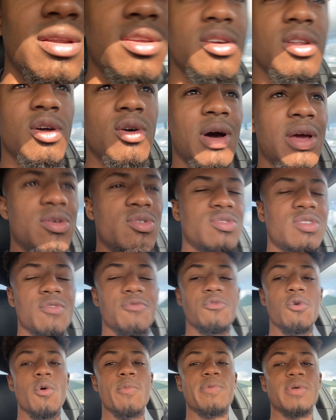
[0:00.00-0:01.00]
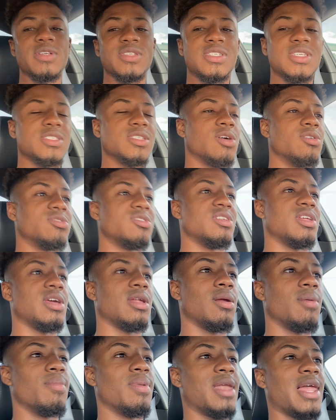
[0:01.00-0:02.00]
You know, I used the 4.6
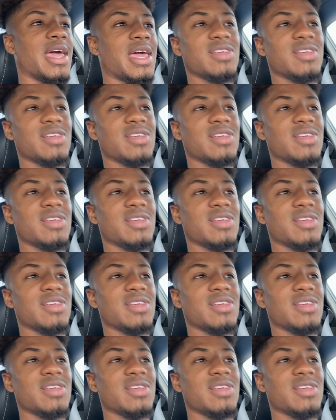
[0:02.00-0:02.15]
alternator, but like I